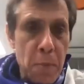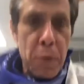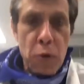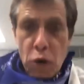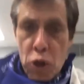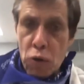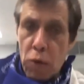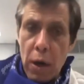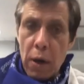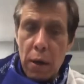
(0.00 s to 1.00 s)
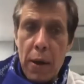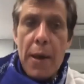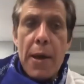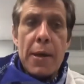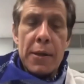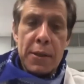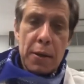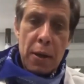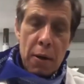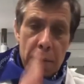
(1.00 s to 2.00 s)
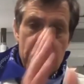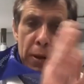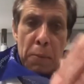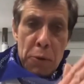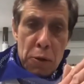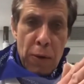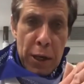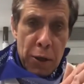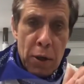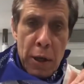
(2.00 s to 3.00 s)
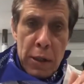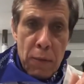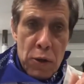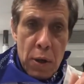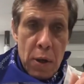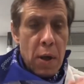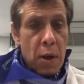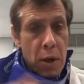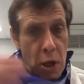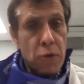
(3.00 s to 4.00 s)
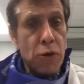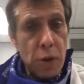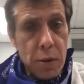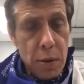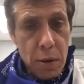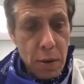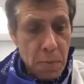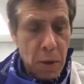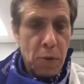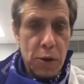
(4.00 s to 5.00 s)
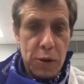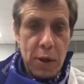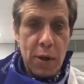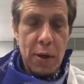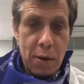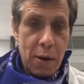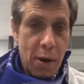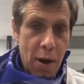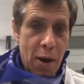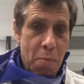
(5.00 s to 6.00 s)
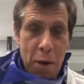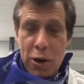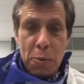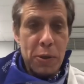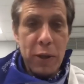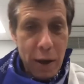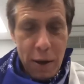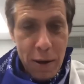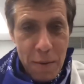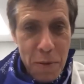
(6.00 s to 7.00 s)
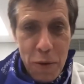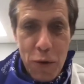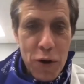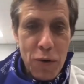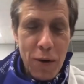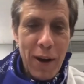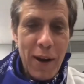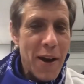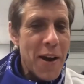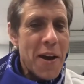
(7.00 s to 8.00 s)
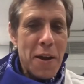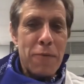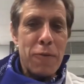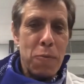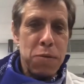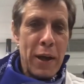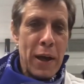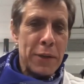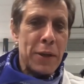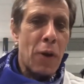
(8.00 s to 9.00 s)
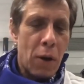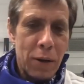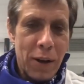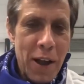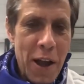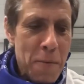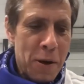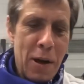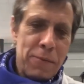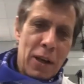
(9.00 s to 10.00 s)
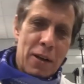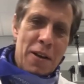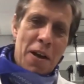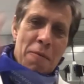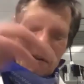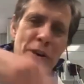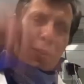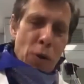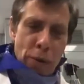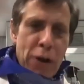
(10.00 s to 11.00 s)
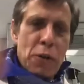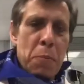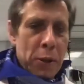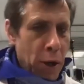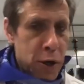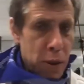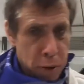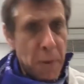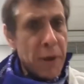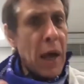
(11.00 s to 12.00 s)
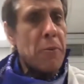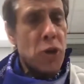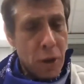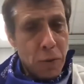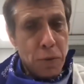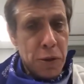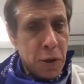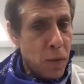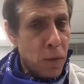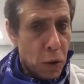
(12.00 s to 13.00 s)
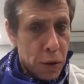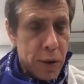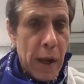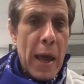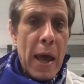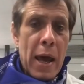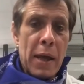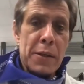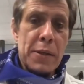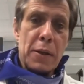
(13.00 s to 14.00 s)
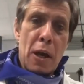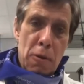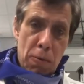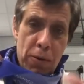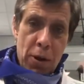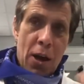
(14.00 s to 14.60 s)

brewing sugar, then frequency of electrical activity increases because mushrooms like brewing sugar. If you apply ethanol, we have like very strong action potential, probably damage to the cell walls, and then kind of